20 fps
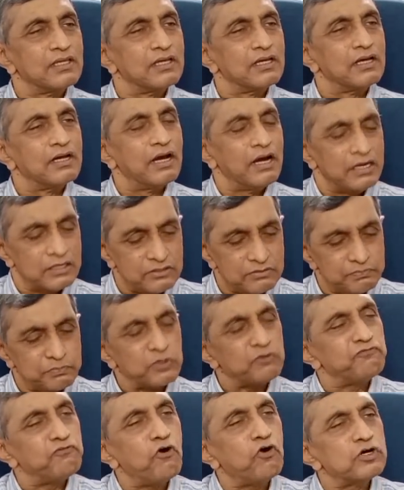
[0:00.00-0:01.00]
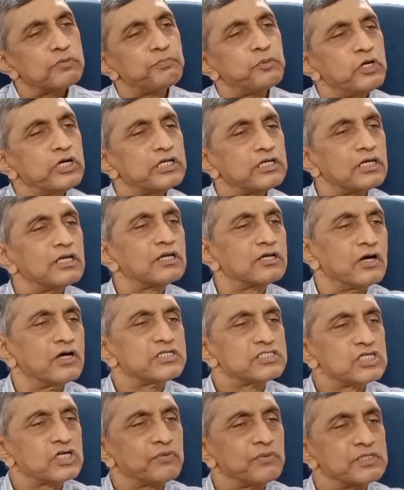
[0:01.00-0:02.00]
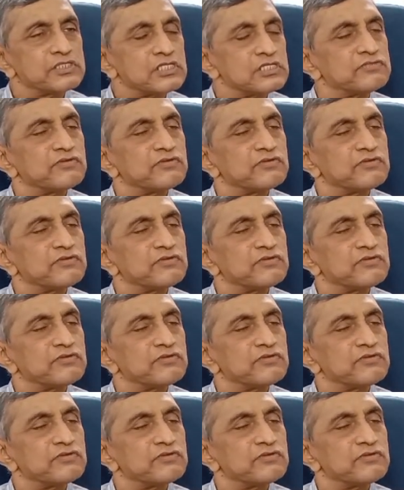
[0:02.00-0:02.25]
and profound political consequences.